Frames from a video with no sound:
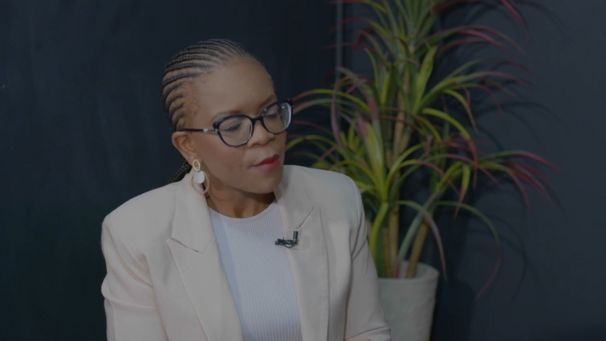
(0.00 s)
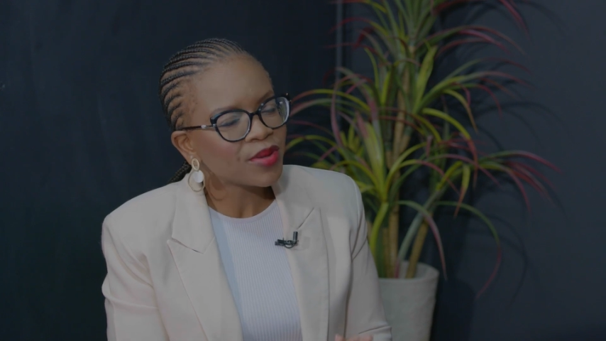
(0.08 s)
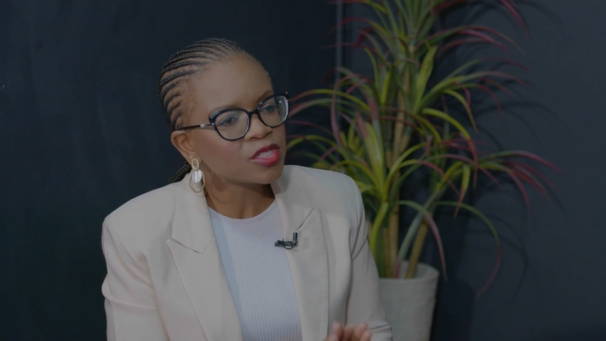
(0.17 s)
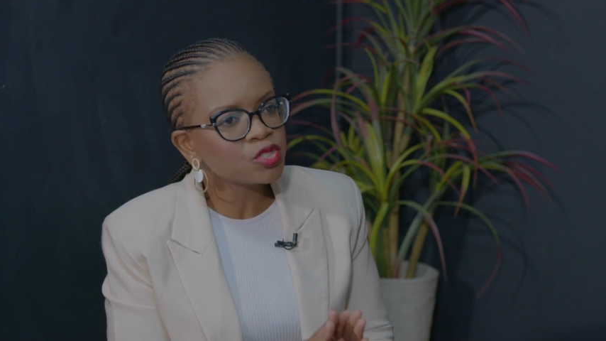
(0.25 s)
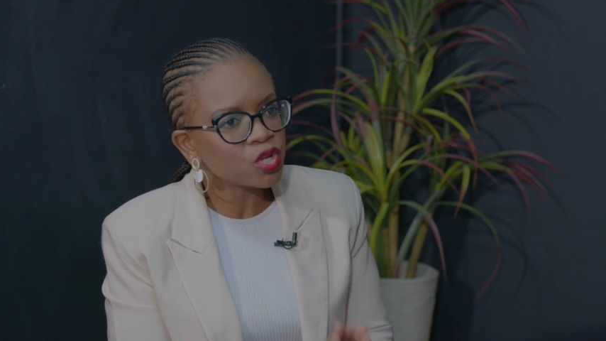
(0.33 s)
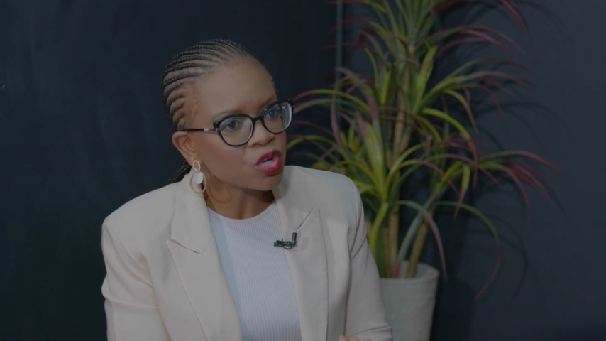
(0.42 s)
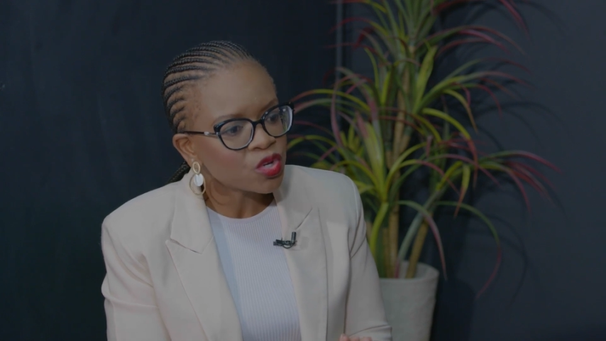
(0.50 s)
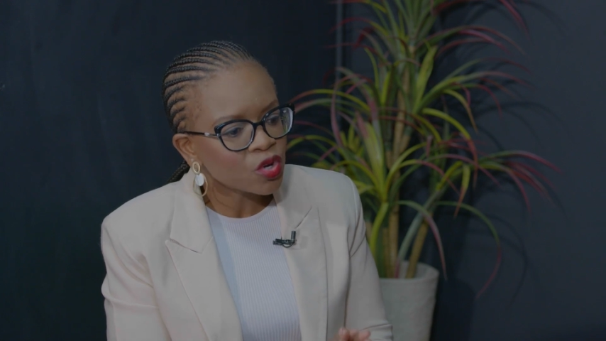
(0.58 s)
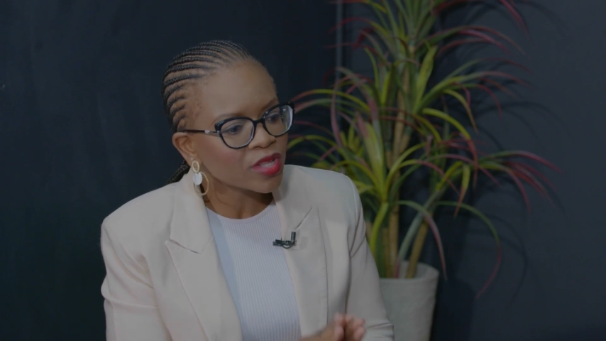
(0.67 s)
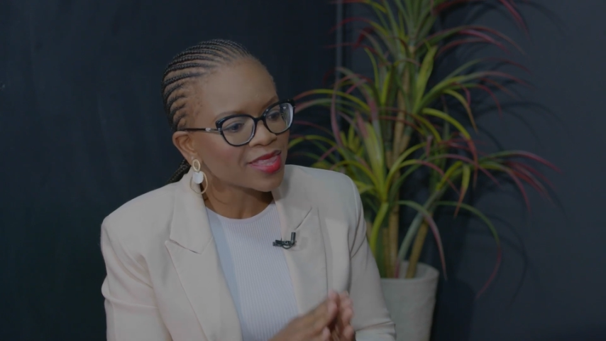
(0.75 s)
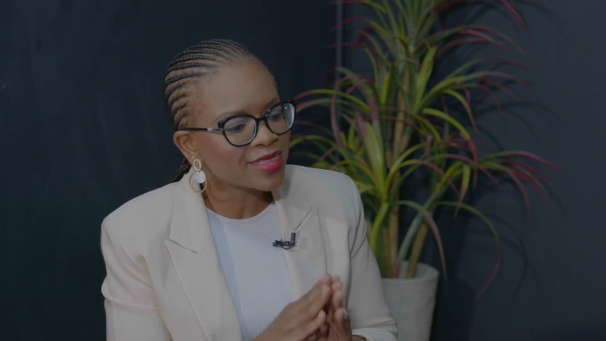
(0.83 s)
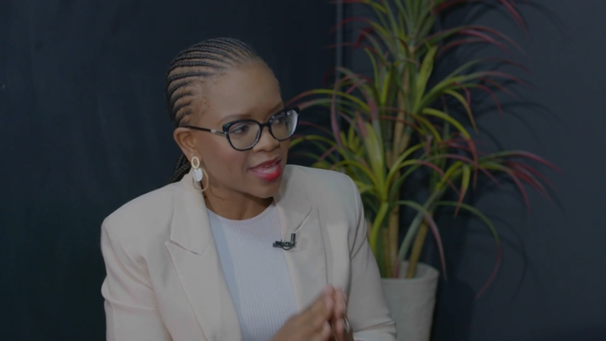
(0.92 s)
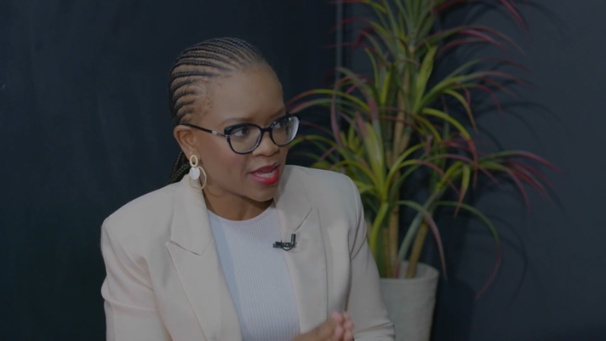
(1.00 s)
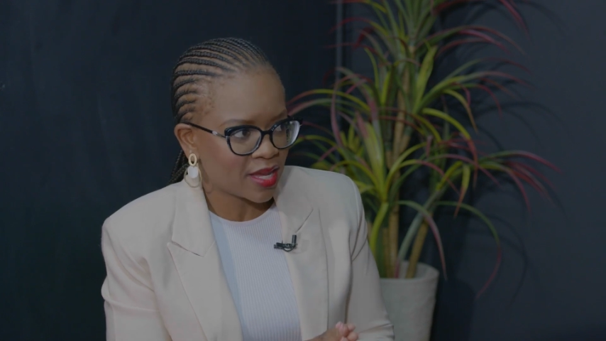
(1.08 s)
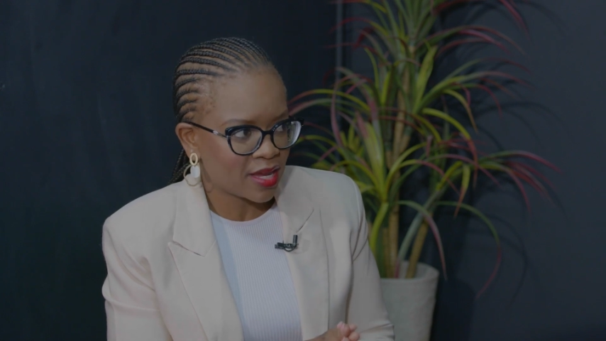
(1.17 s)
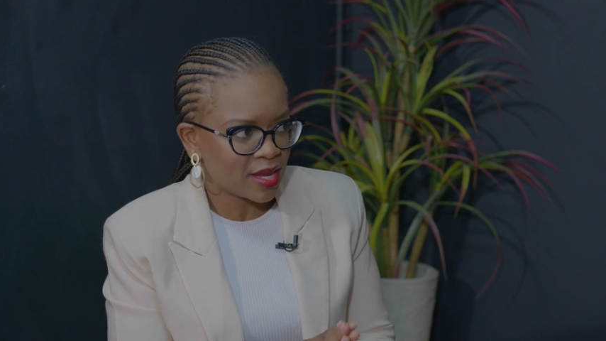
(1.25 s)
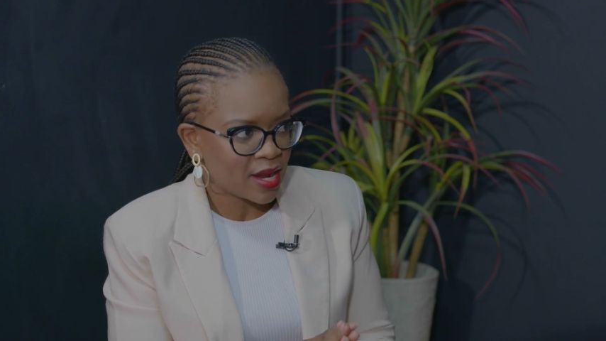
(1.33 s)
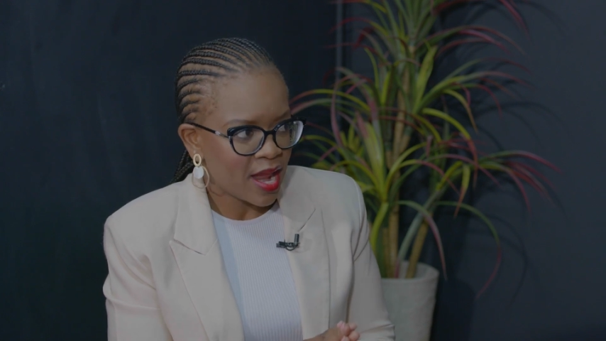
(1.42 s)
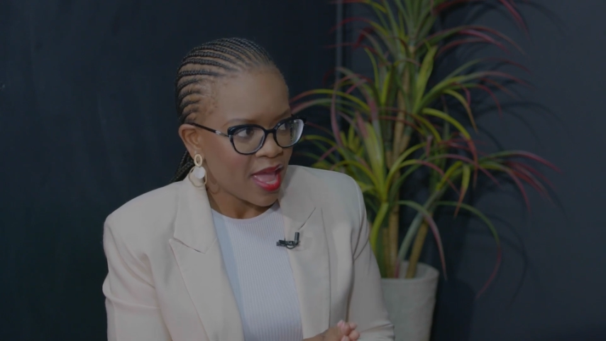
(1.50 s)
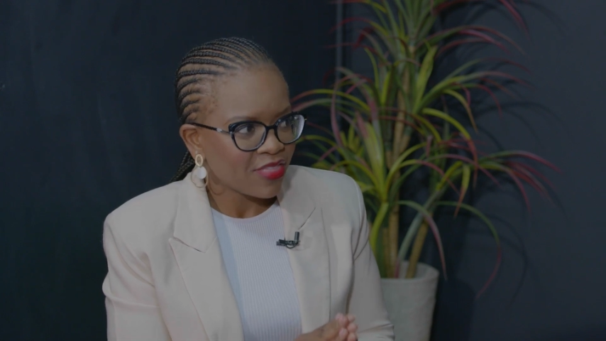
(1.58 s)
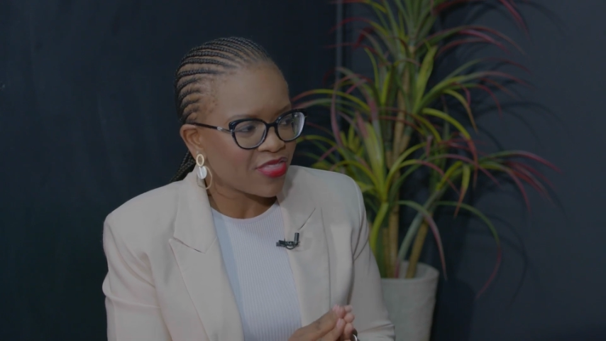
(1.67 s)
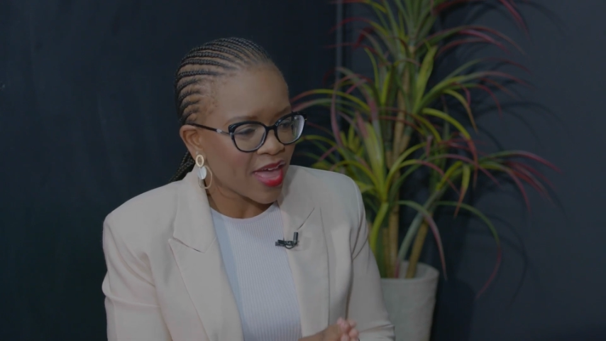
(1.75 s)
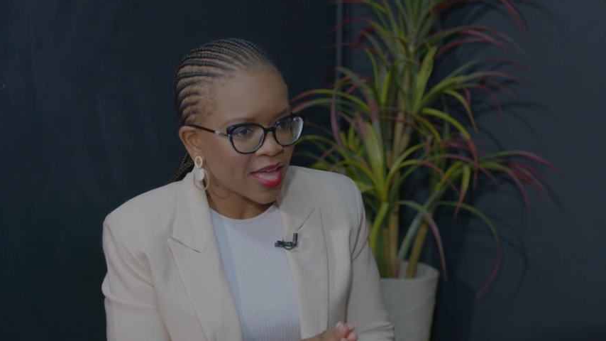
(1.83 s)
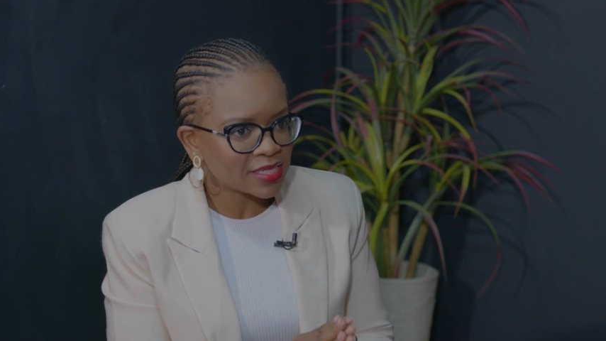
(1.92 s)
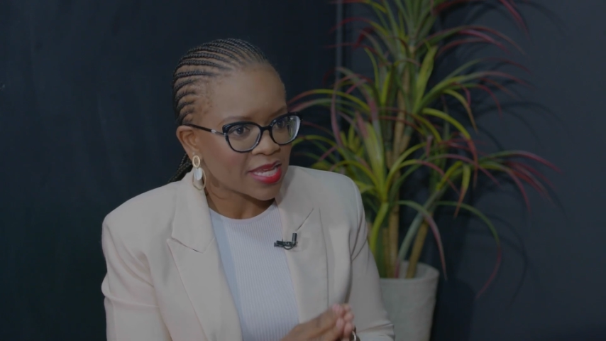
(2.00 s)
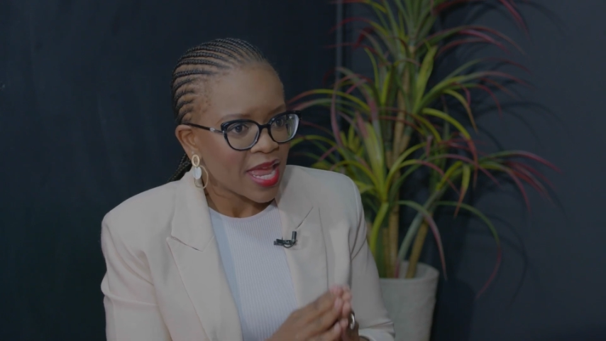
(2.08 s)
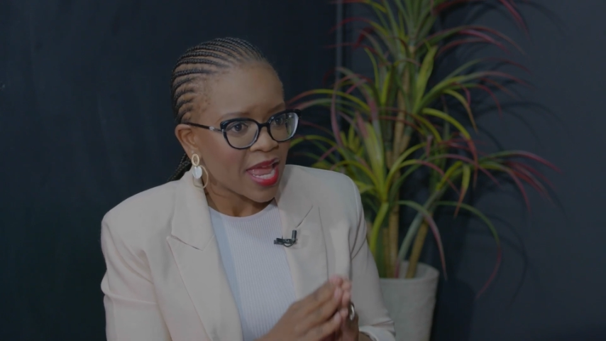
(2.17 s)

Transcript: But do you not think that,